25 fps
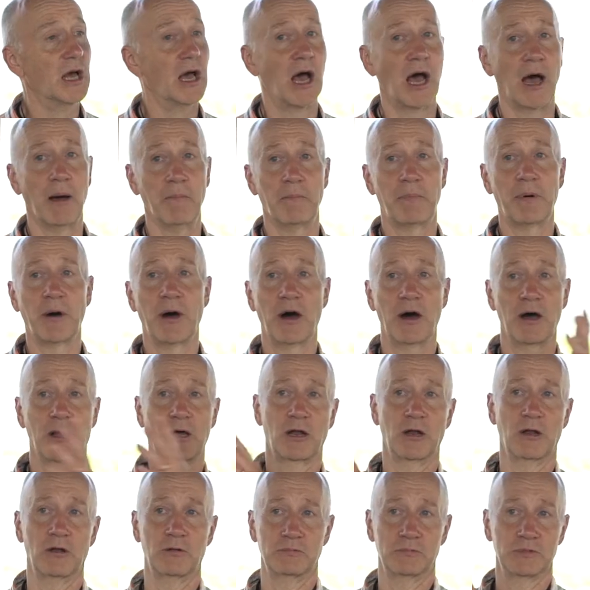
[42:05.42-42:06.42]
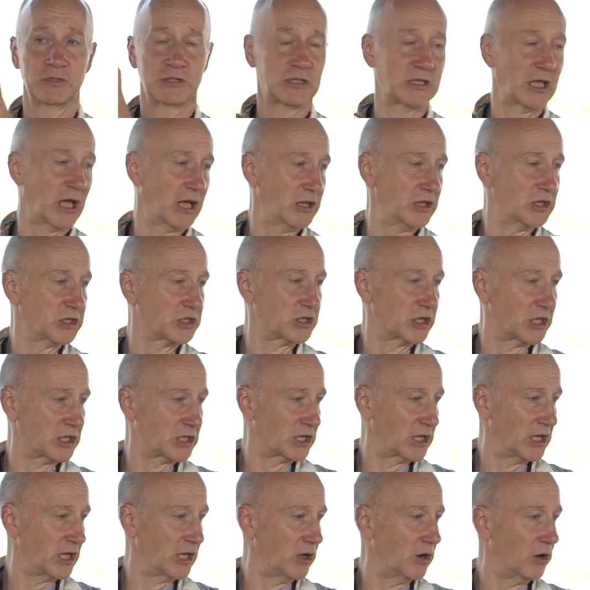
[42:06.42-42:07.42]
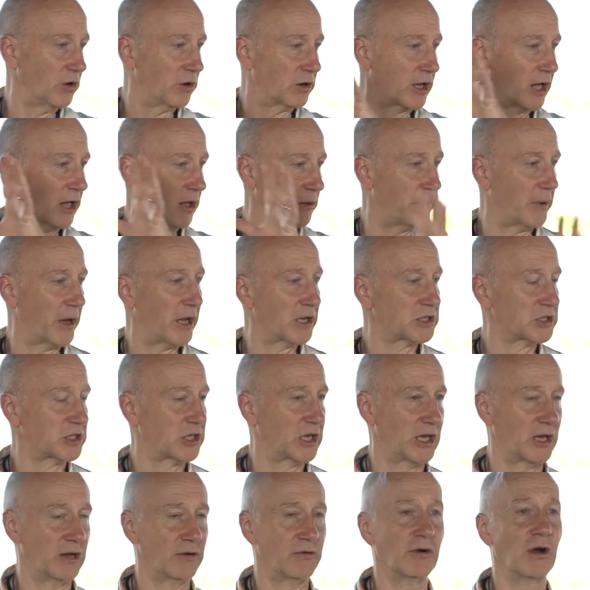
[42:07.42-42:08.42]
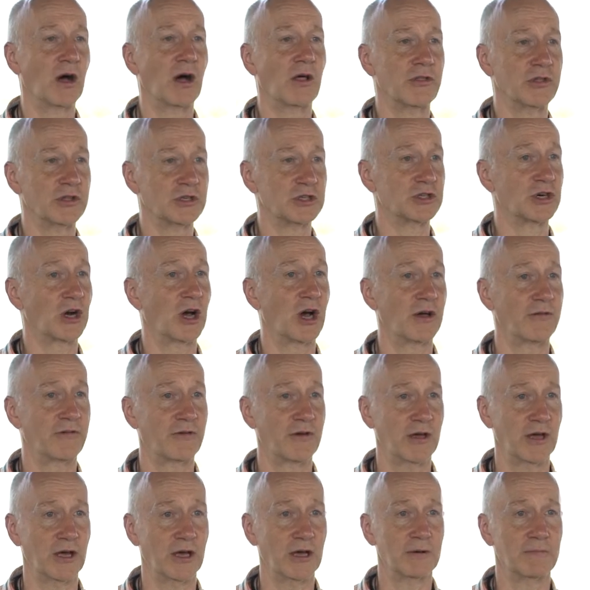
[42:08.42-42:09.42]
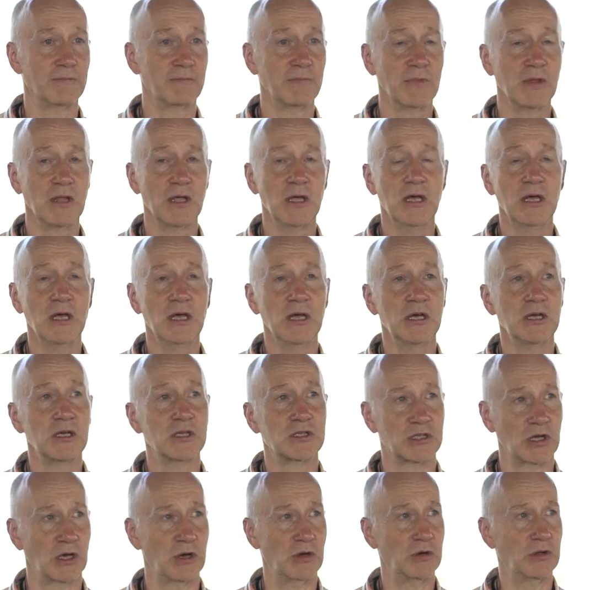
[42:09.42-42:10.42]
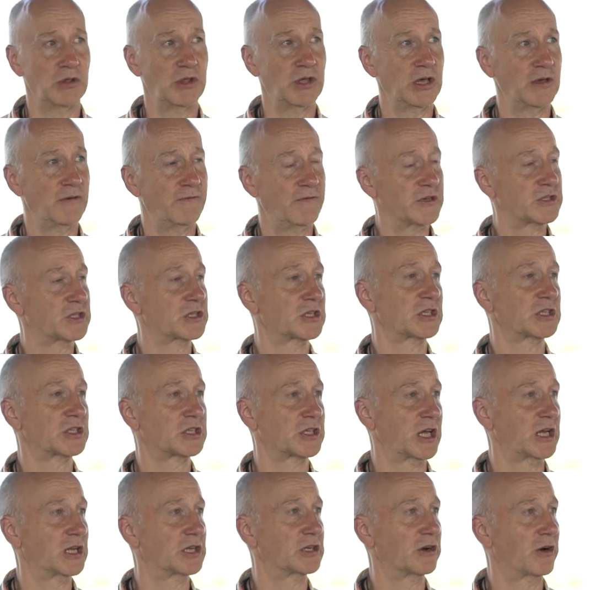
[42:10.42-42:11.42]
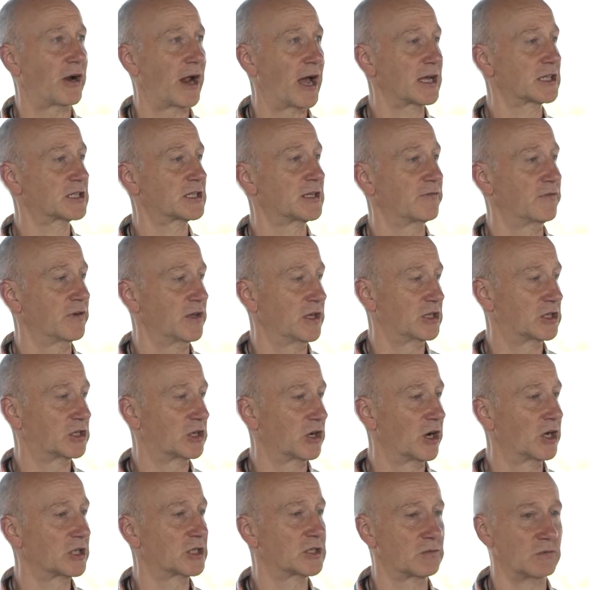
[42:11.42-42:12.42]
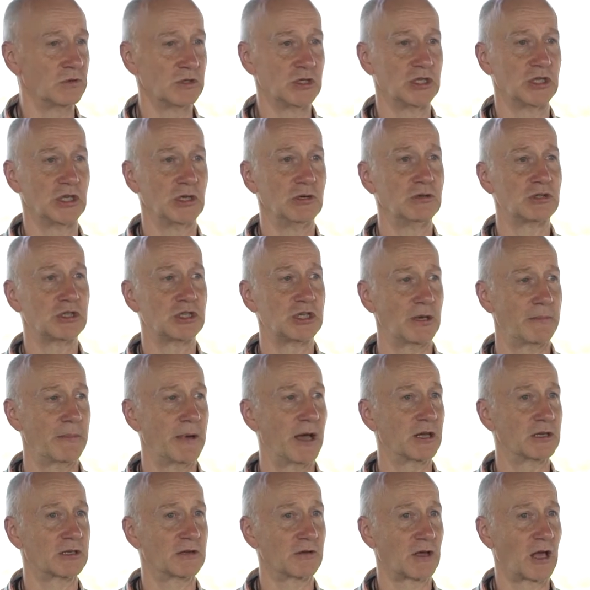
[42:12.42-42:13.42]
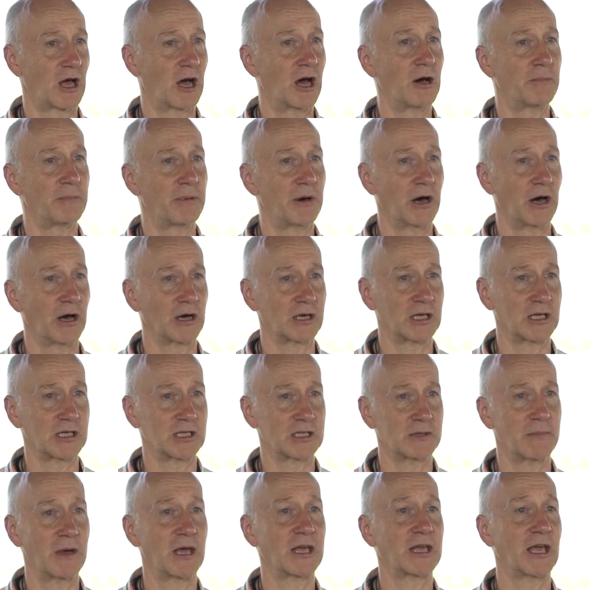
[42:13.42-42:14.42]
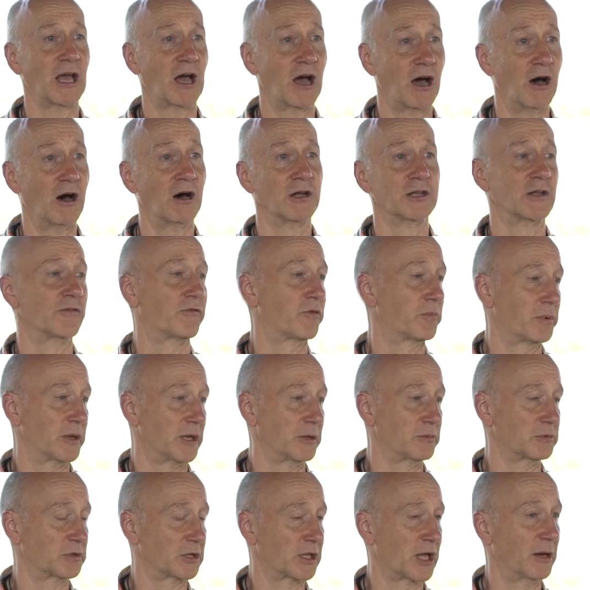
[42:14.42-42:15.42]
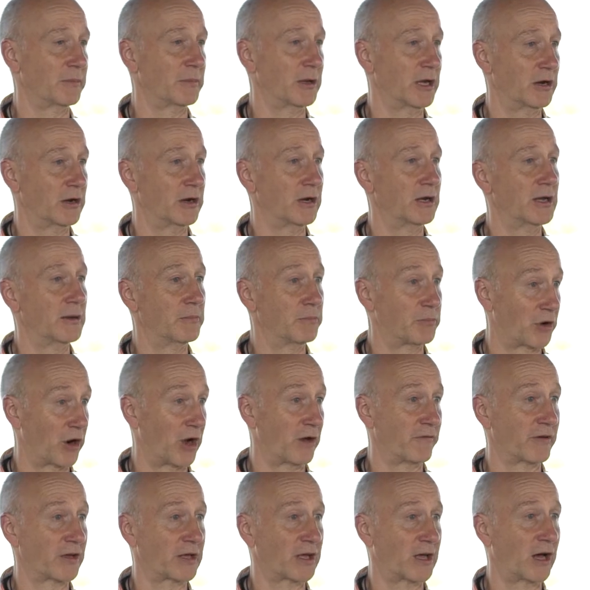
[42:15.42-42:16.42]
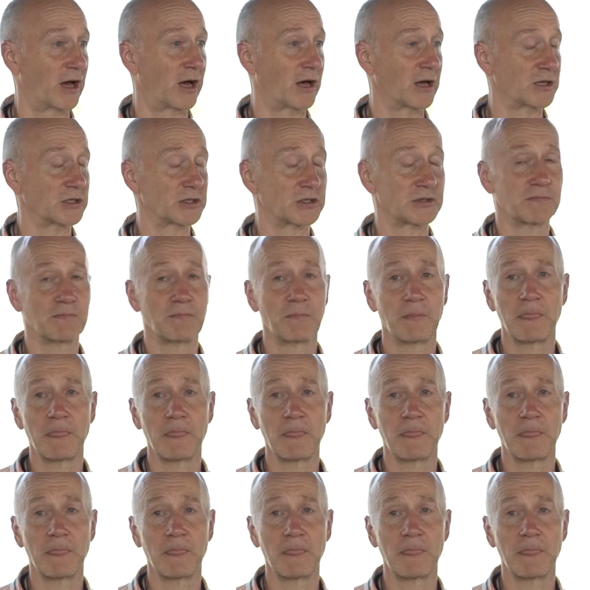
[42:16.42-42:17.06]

and park, stay in the city or get a bus here rather than drive here. So the visitor centre actively tried to reduce the amount of car parking to make it harder for people to come here in private cars.